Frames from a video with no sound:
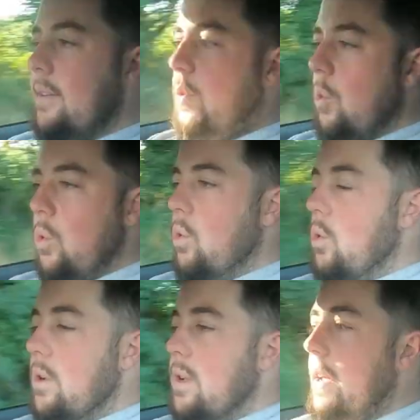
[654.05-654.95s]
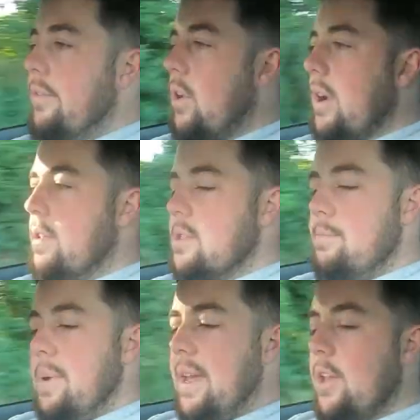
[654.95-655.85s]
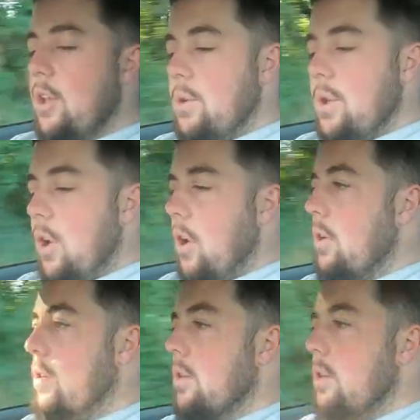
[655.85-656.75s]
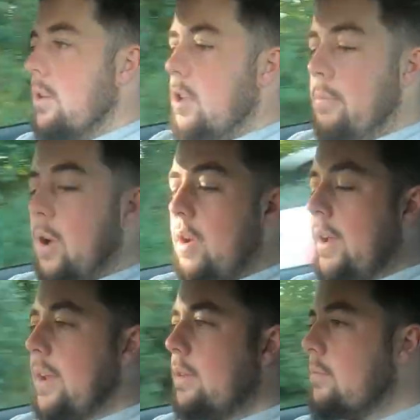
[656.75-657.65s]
Or if you like going to B&Q a lot, you might like